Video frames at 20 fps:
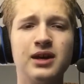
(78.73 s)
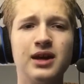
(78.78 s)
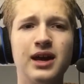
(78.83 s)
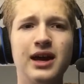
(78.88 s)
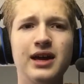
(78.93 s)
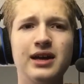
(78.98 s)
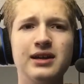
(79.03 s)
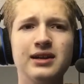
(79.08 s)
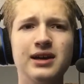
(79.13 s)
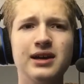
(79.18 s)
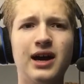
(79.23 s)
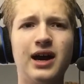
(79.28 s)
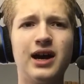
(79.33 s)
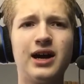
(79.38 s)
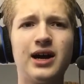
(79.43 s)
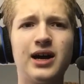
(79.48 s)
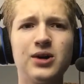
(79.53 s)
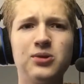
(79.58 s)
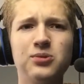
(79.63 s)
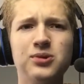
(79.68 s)
And
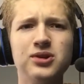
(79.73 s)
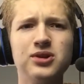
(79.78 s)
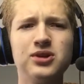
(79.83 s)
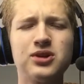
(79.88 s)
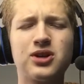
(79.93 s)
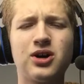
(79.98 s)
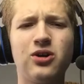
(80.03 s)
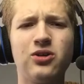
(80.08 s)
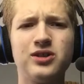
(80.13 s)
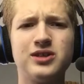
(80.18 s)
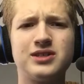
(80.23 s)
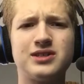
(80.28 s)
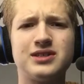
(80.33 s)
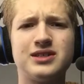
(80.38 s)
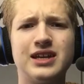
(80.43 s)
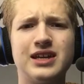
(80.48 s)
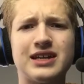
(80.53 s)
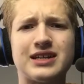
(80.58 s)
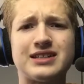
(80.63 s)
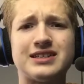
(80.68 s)
I wouldn't call this
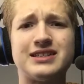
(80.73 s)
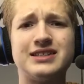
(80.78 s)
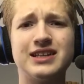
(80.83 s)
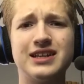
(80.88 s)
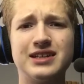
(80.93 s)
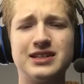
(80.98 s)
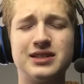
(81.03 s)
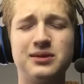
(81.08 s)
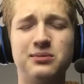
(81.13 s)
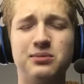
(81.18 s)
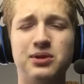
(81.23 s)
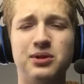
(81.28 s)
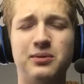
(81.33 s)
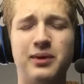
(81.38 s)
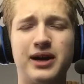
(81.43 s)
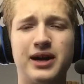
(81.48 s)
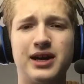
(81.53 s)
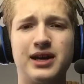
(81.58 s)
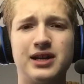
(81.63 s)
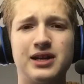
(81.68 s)
accessible
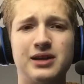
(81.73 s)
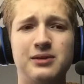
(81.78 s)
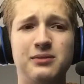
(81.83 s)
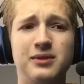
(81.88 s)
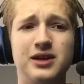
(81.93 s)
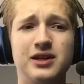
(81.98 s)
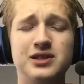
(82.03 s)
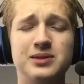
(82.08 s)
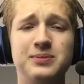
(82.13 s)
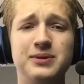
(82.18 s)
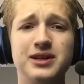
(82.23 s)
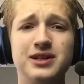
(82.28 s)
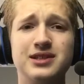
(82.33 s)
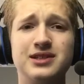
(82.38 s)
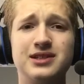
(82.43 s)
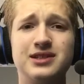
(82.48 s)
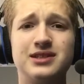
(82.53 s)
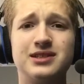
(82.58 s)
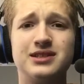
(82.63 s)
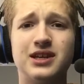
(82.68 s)
by any means, but
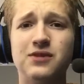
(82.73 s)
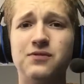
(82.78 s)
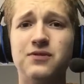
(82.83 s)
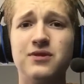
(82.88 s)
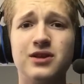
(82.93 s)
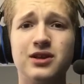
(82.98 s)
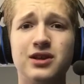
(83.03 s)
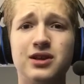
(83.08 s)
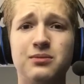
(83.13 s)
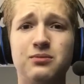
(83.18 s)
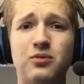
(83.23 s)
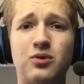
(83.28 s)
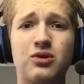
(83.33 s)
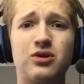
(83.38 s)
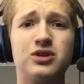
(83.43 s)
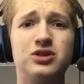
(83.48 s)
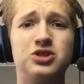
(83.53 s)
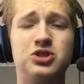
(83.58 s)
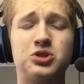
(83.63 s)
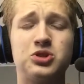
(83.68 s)
it's definitely
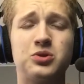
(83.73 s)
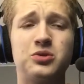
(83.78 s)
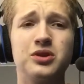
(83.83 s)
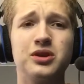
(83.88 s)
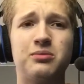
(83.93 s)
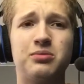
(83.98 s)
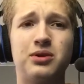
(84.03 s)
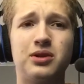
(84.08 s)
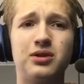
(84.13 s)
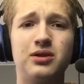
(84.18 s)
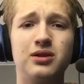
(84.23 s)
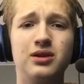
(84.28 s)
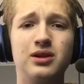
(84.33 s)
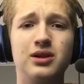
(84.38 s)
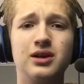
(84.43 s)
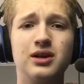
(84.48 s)
more enjoyable.